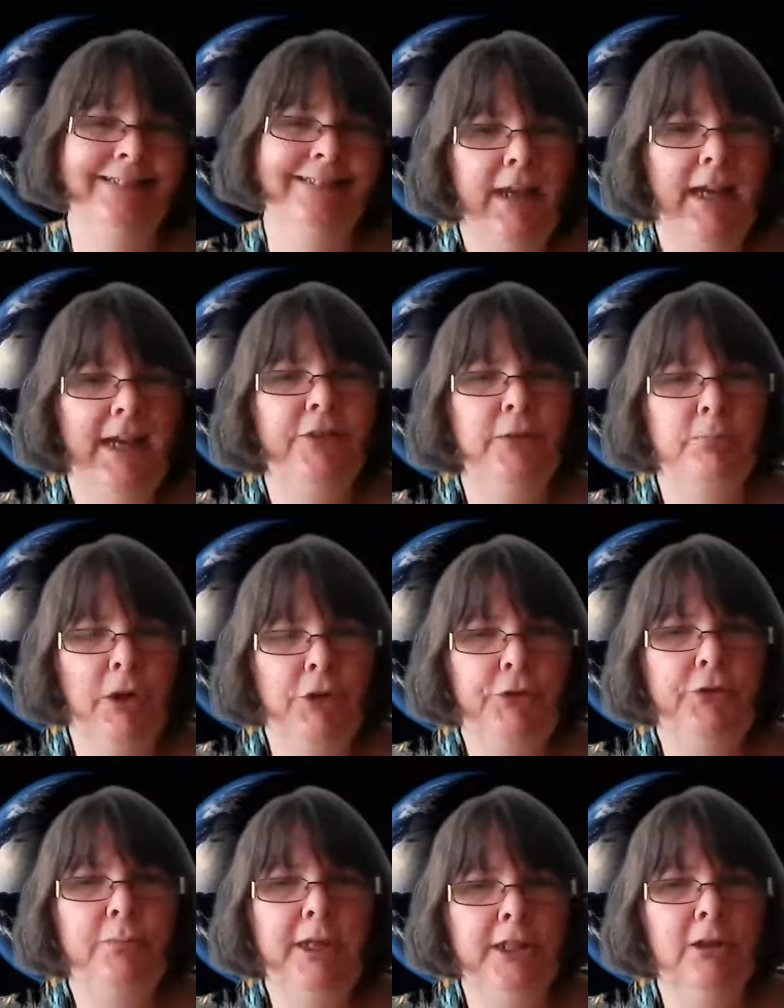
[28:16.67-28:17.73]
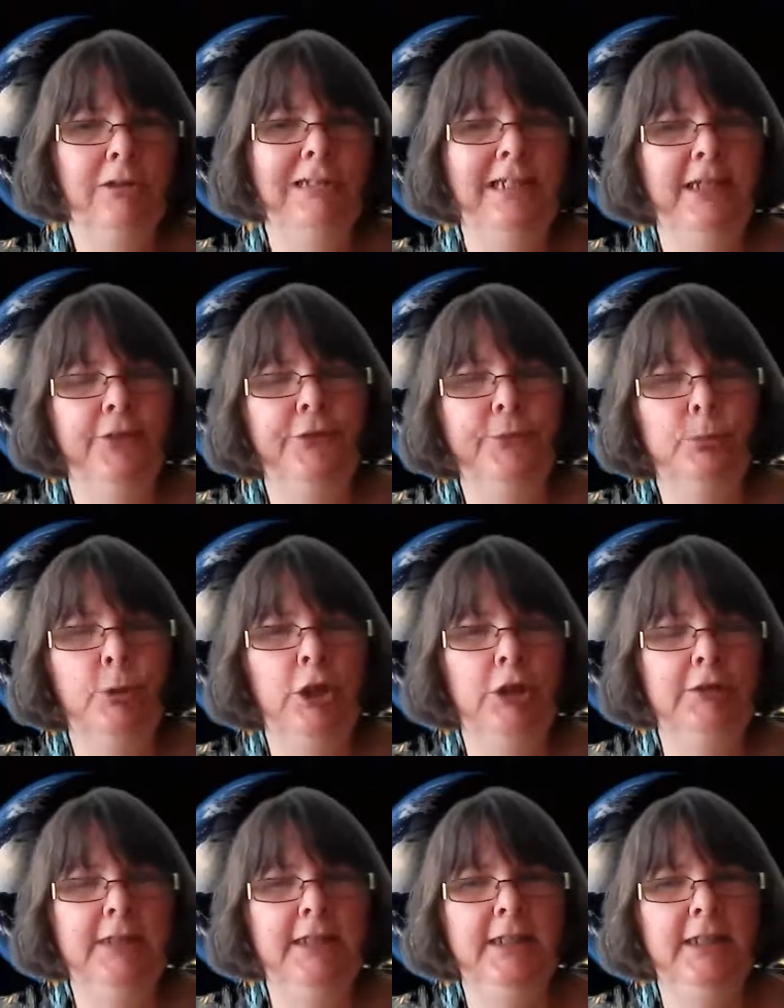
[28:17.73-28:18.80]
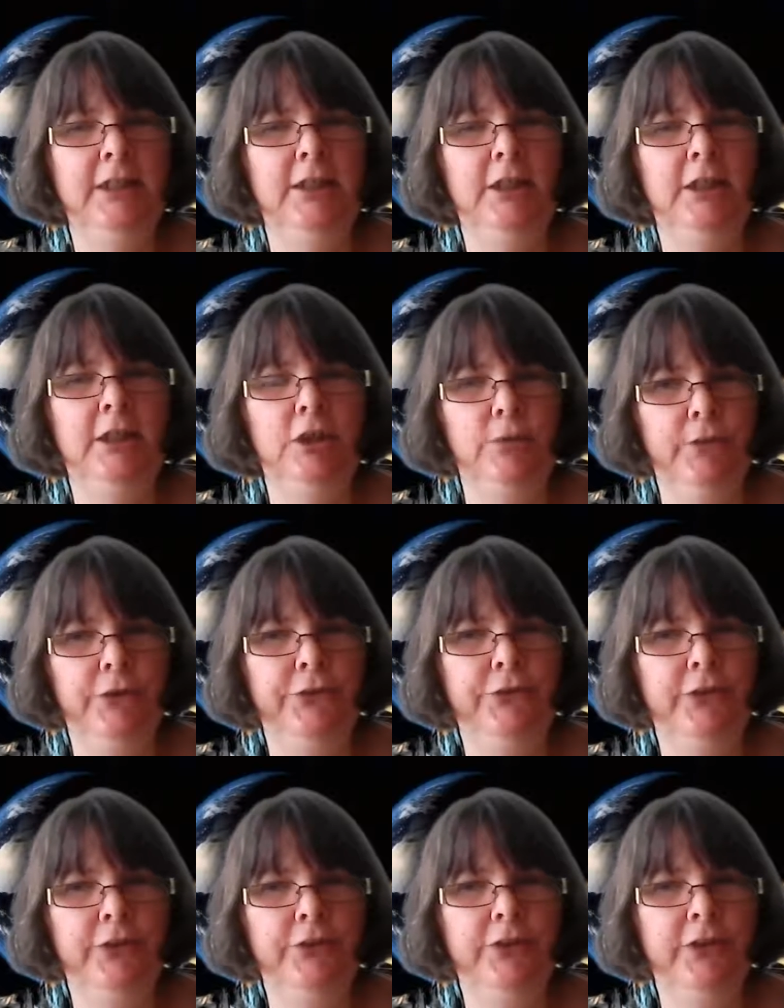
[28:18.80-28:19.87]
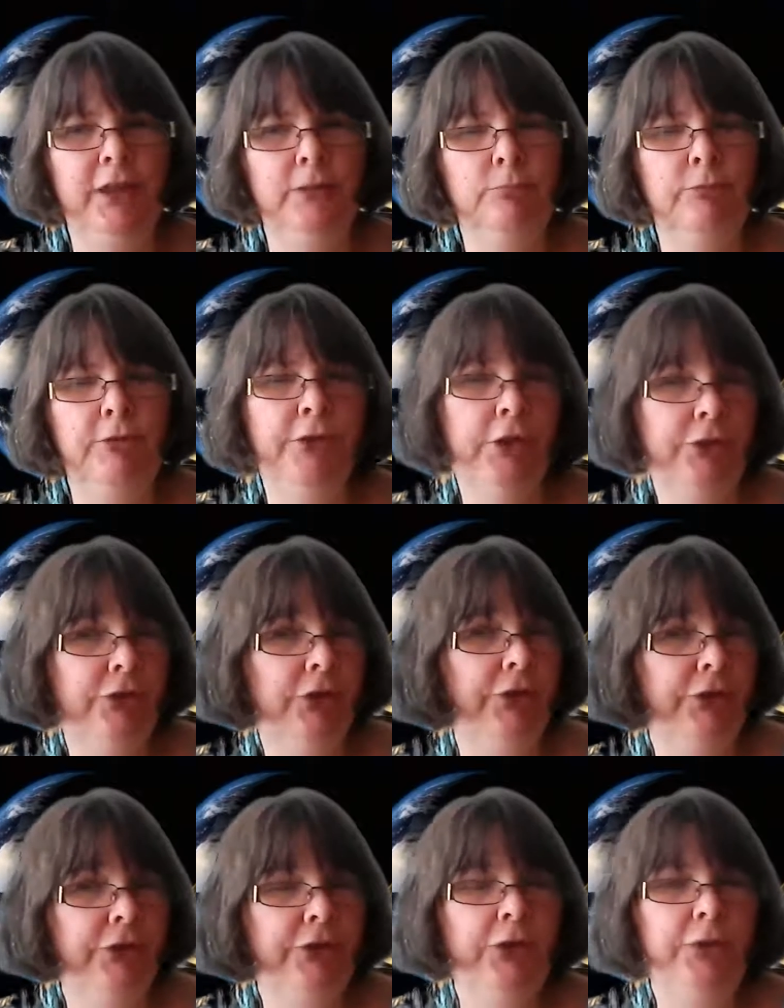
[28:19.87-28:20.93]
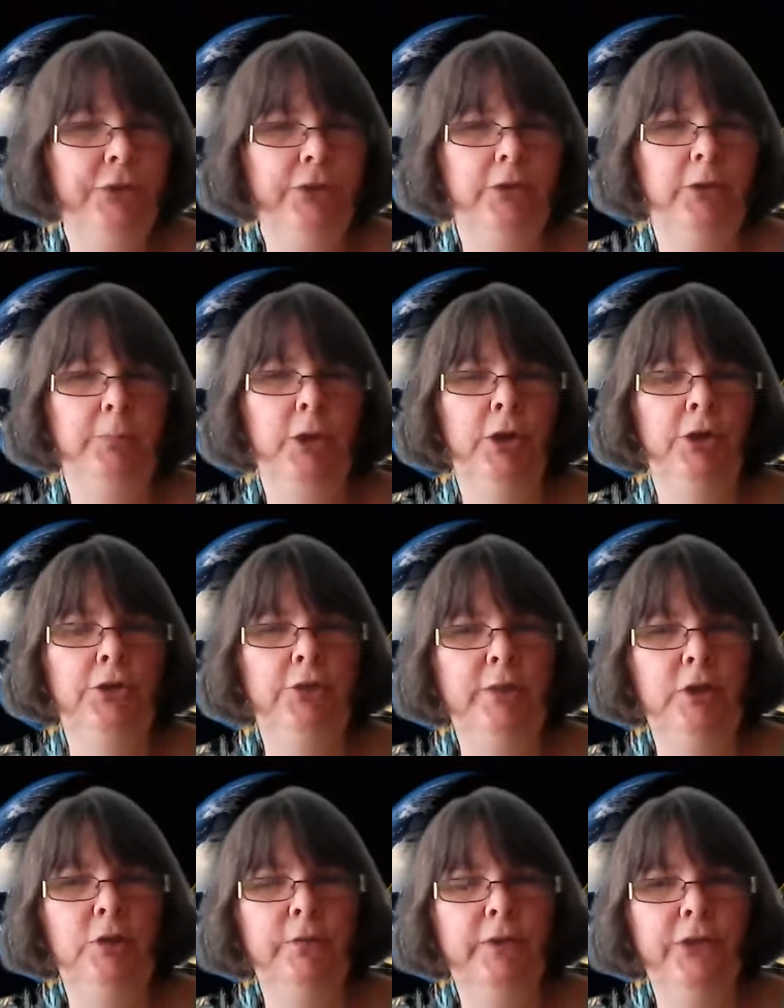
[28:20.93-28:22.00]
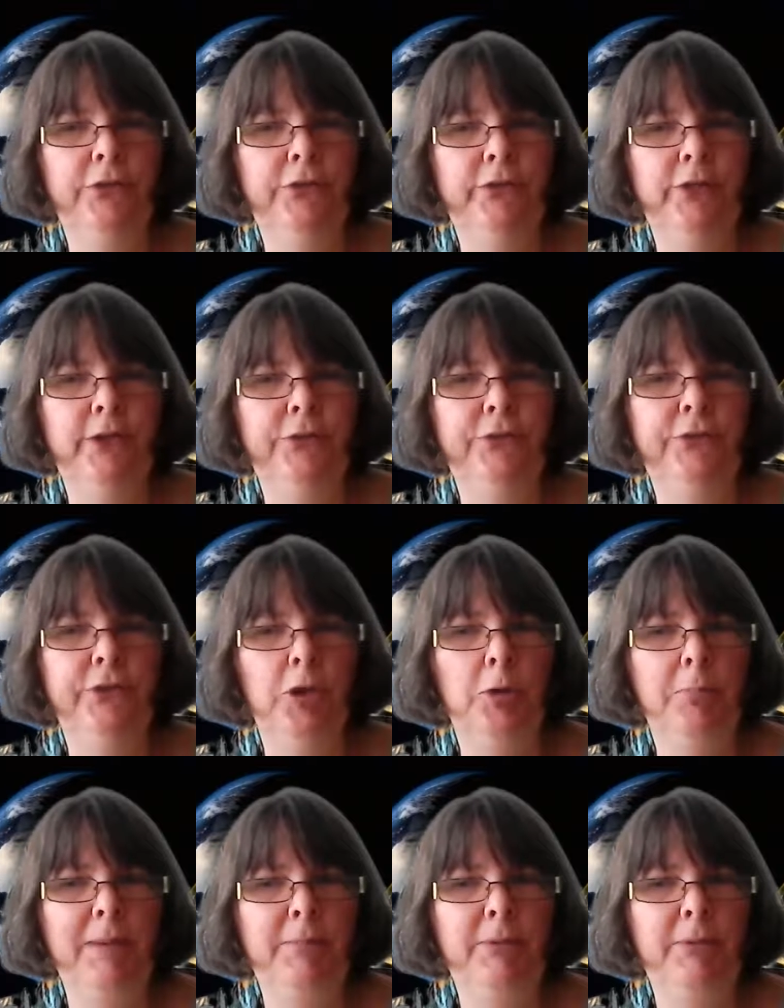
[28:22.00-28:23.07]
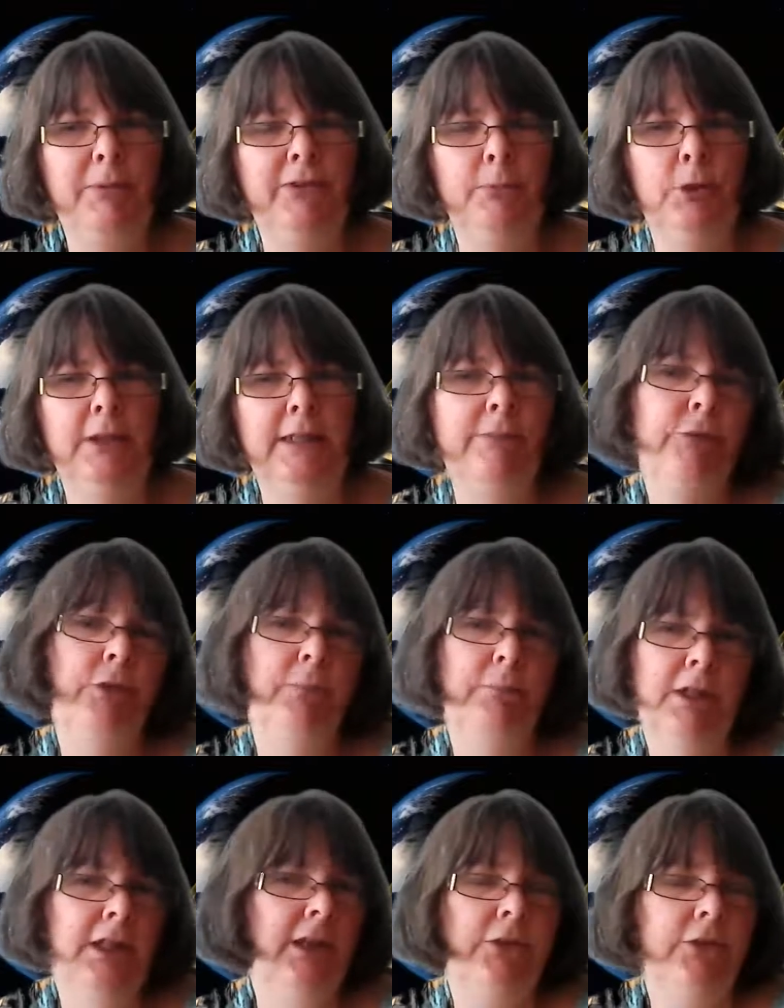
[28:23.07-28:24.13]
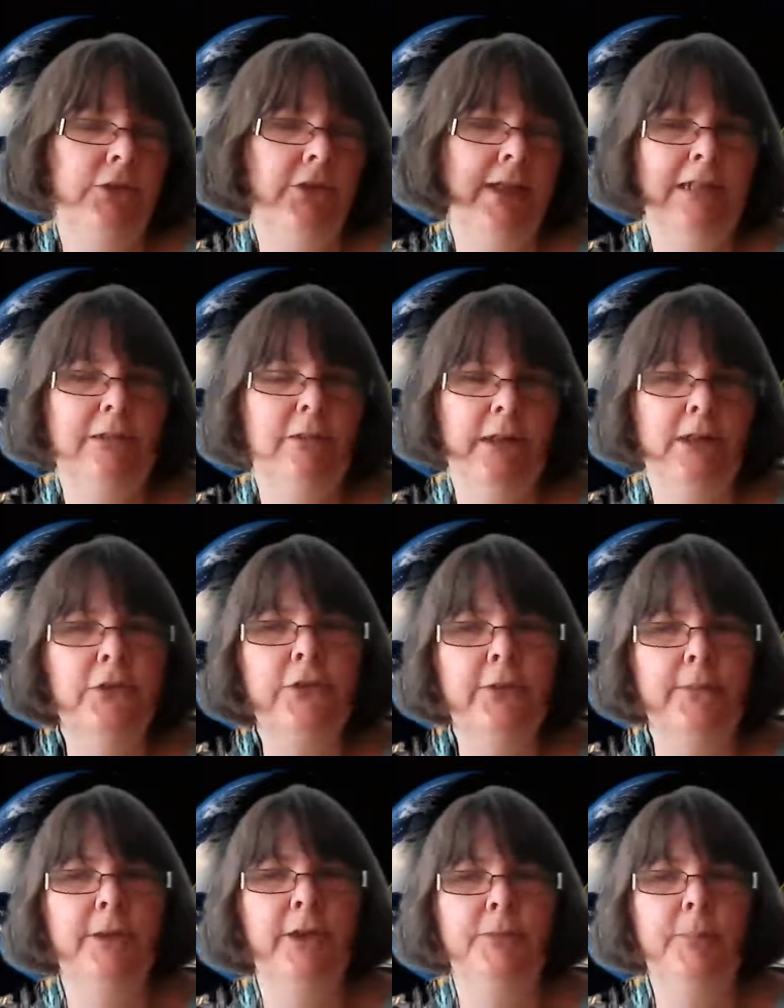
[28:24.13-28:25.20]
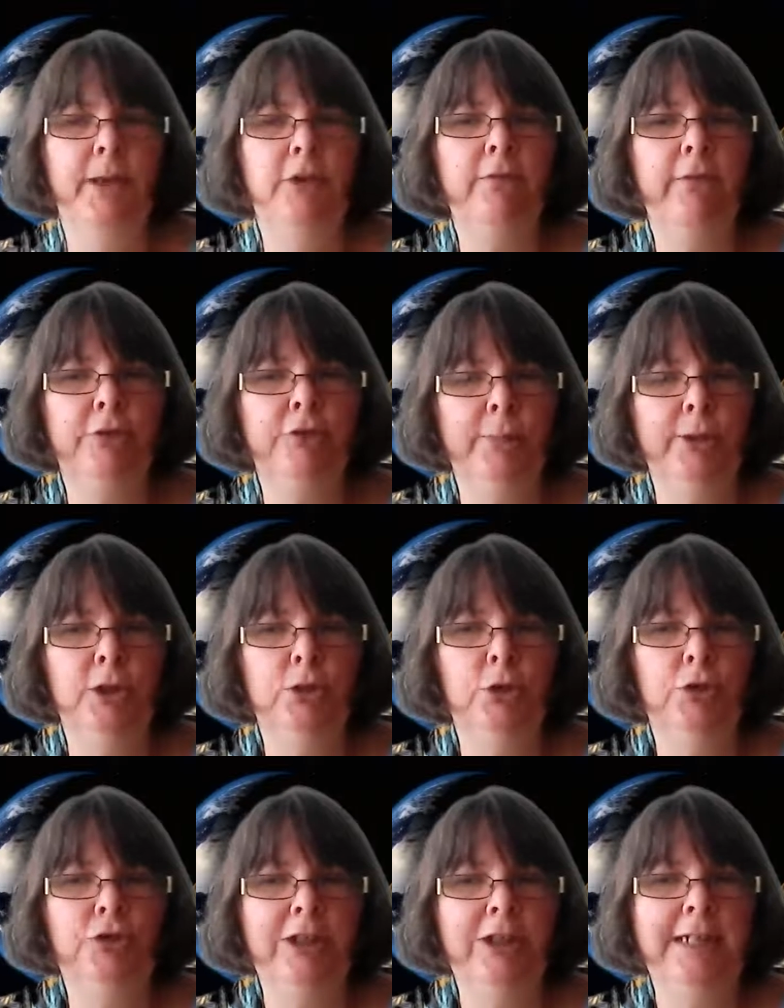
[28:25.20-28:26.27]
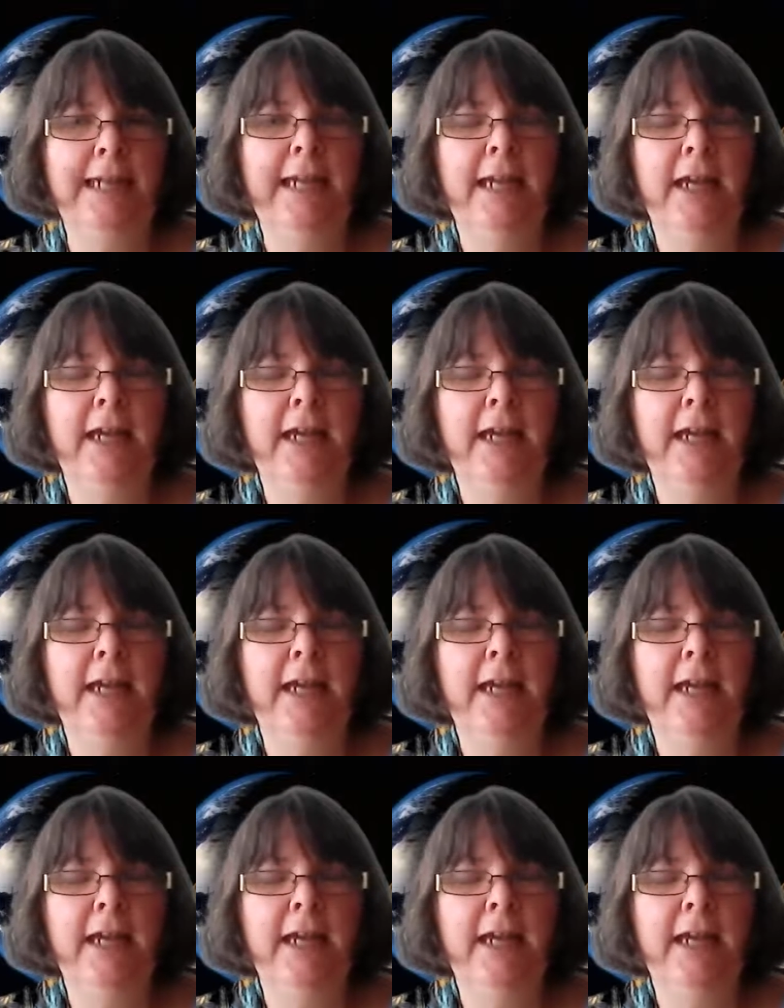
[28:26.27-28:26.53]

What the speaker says: Okay, so most of my colleagues work in universities and research institutes that are part of universities. So maybe someone gives some money to say, look into some aspect of astrobiology.